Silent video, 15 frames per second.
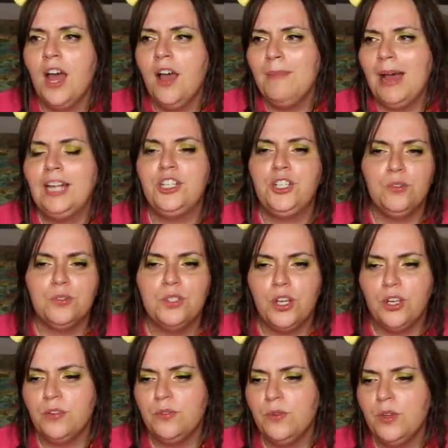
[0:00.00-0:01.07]
Um, and she also
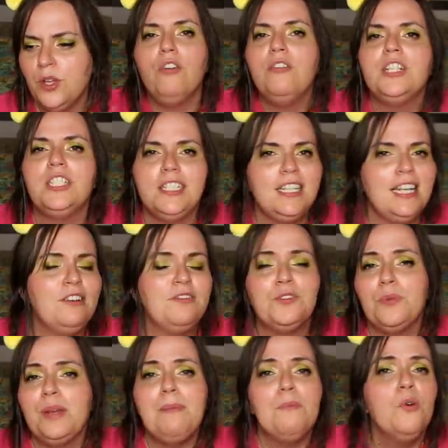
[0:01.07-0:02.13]
encourages herself
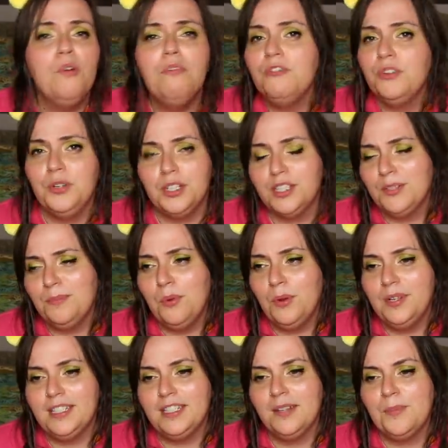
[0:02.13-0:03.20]
to eat more food at some
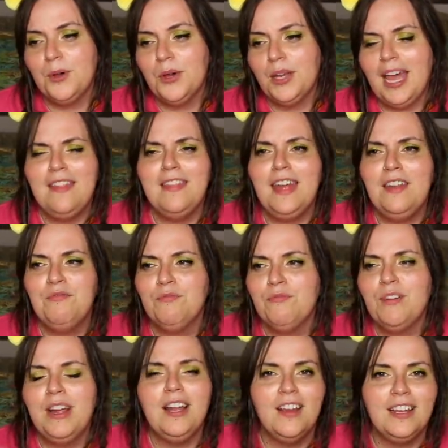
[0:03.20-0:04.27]
points of the book and then
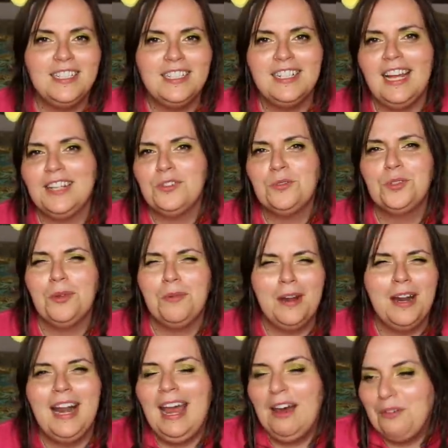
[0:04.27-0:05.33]
realizes that that's also an
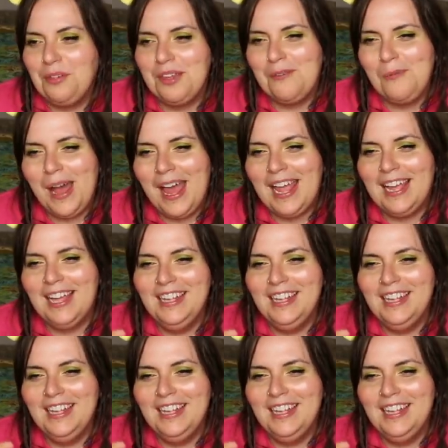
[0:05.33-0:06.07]
unhealthy way